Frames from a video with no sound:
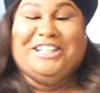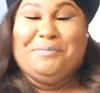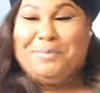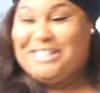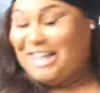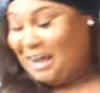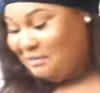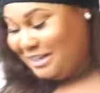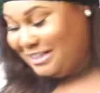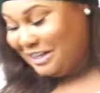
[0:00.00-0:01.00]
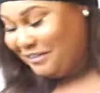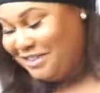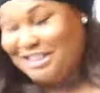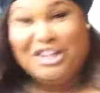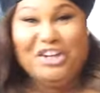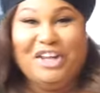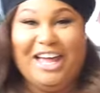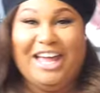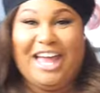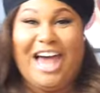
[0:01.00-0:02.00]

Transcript: beside myself still. Like,